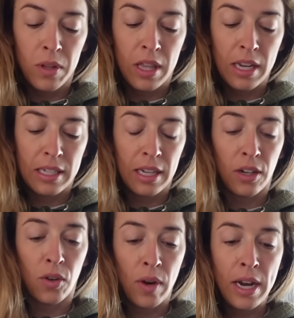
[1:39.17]
One thing
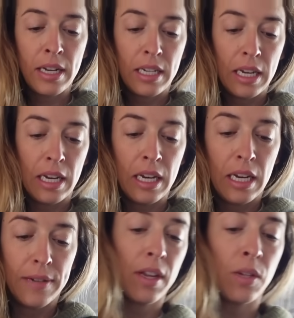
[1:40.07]
said green
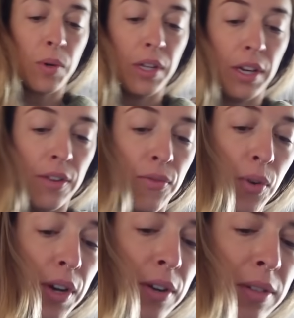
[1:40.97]
tea is really good
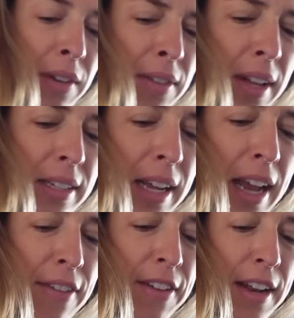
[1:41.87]
for you, even though it has that
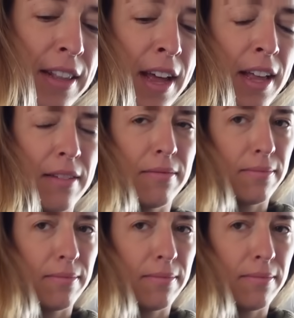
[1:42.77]
caffeine in that.